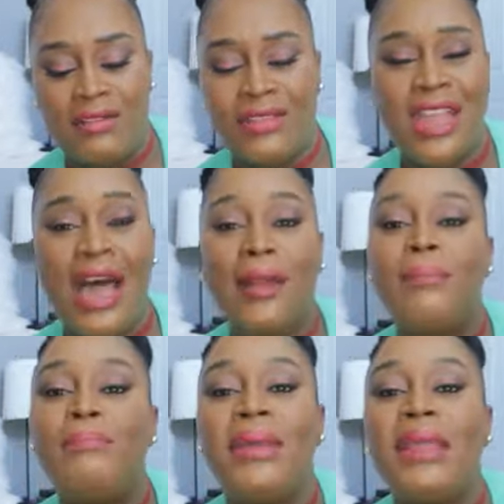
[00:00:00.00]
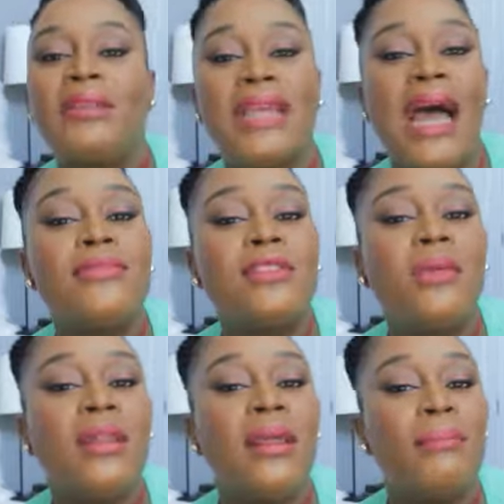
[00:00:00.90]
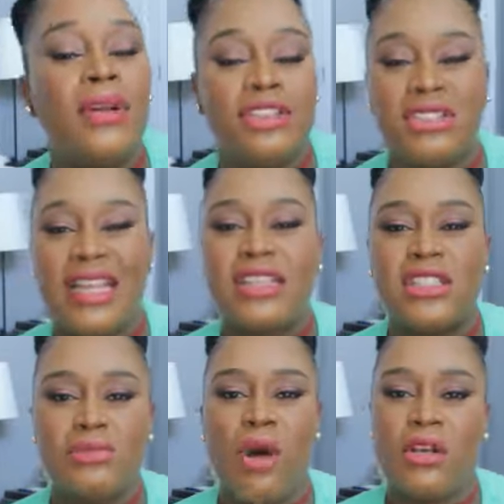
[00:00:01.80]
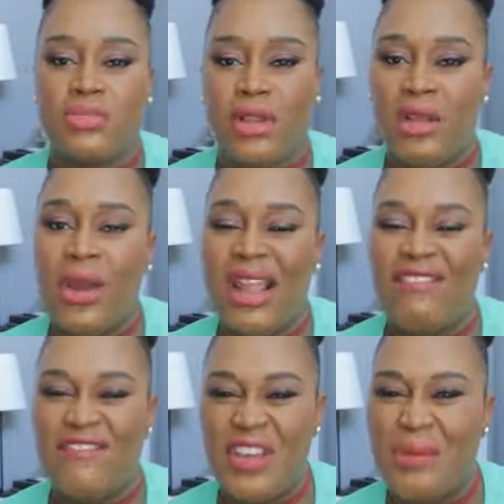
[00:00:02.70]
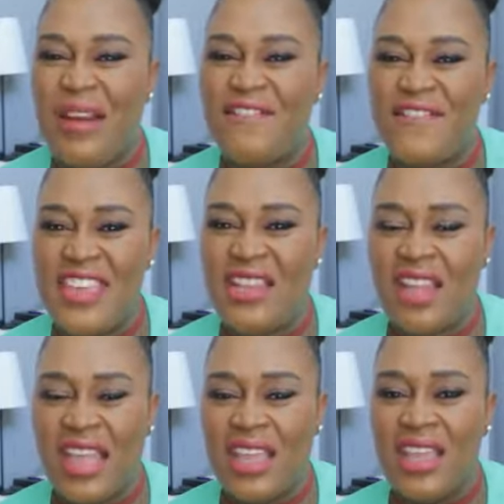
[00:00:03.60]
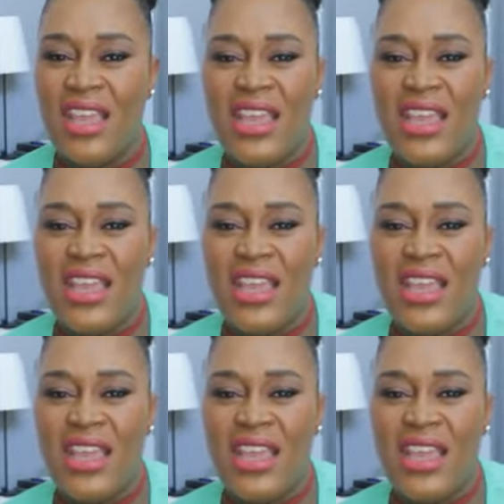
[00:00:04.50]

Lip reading: Not big time swelling, but just like small swelling where I can feel my feet, like